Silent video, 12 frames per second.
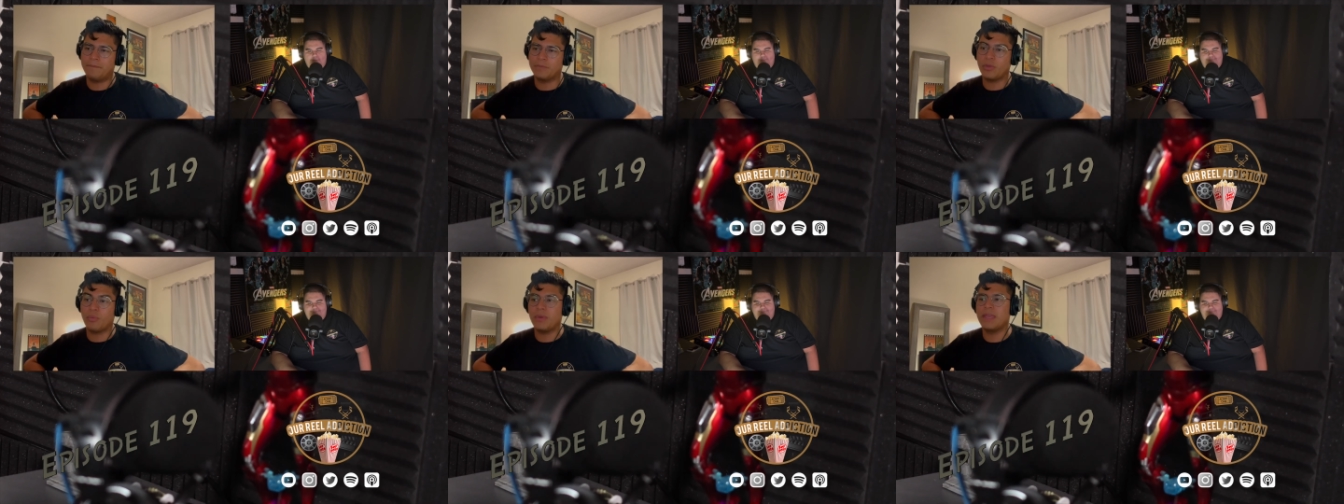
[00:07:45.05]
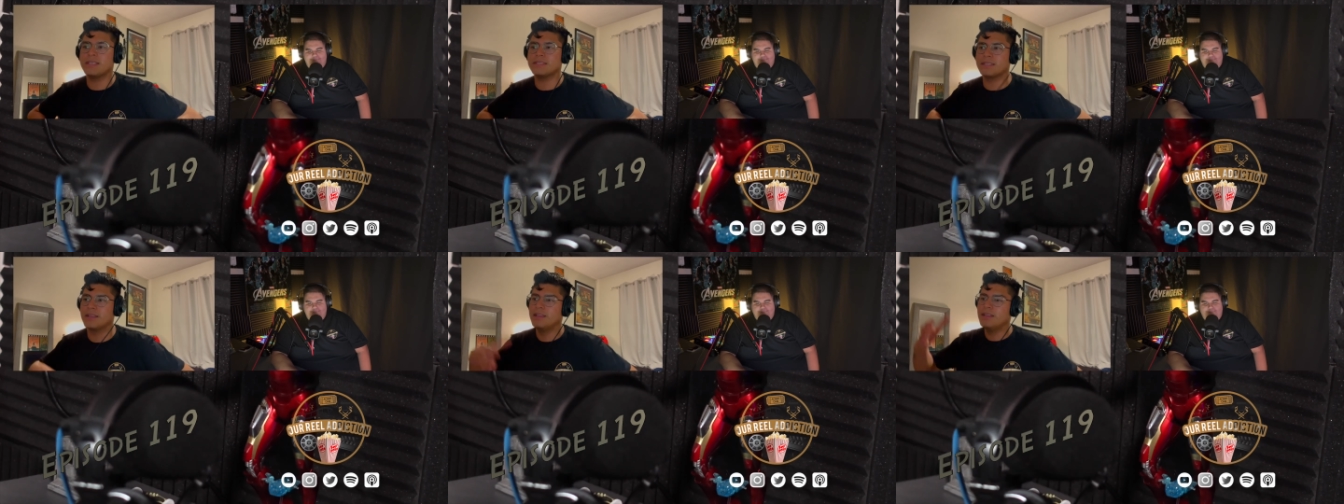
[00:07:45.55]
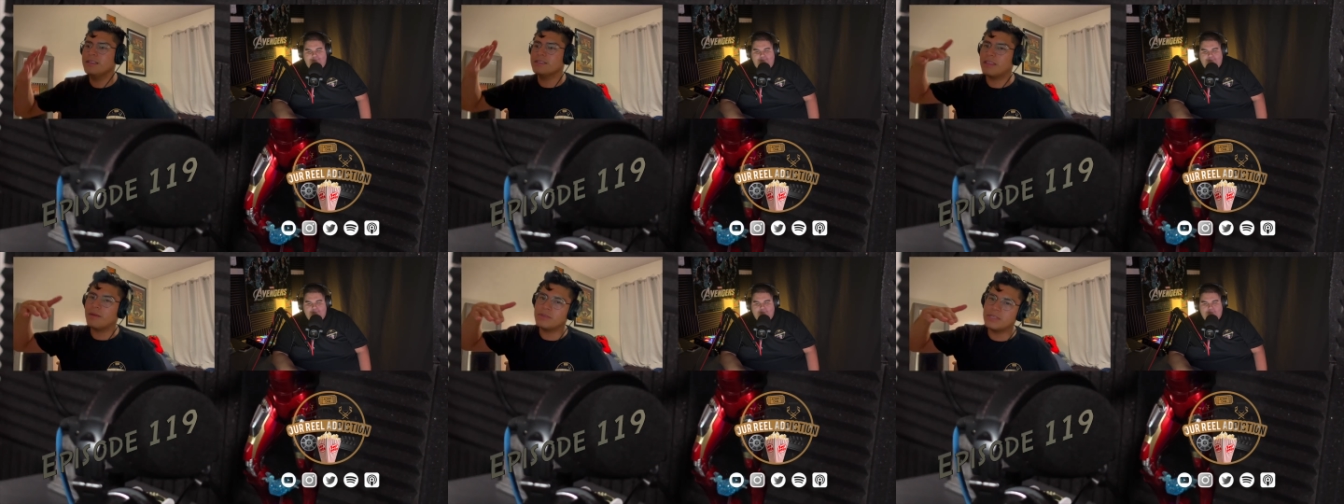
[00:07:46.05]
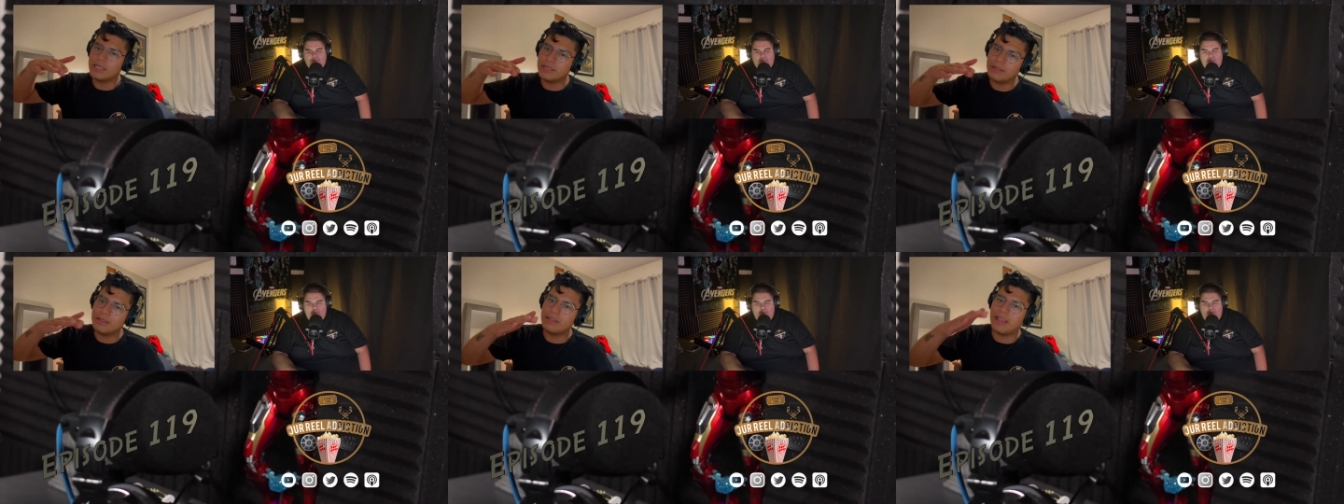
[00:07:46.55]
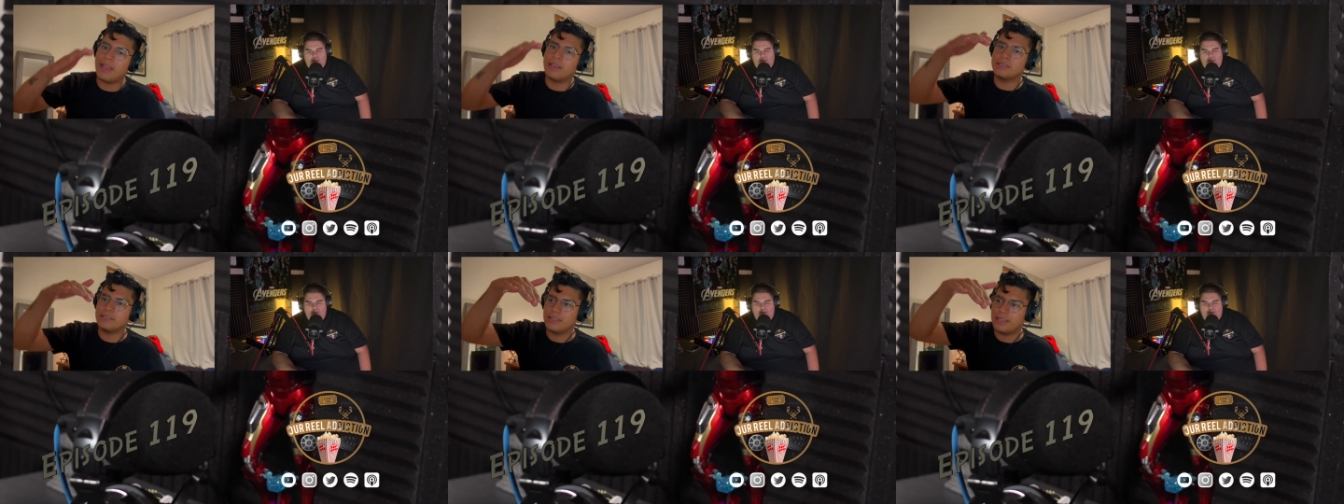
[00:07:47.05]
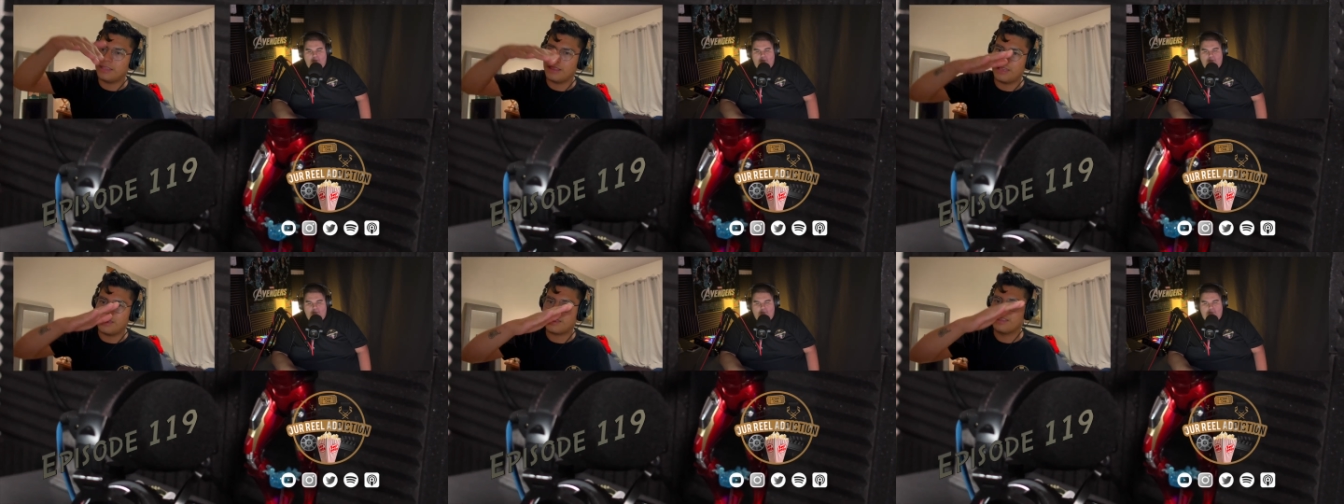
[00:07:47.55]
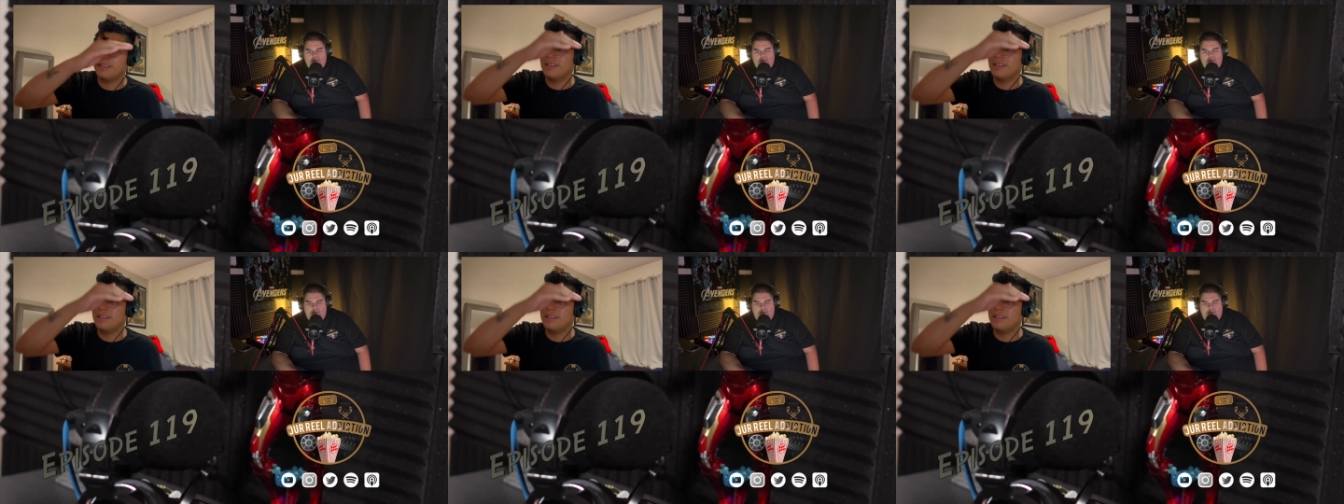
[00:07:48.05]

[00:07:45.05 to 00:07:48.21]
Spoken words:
the waist, so that way she can actually like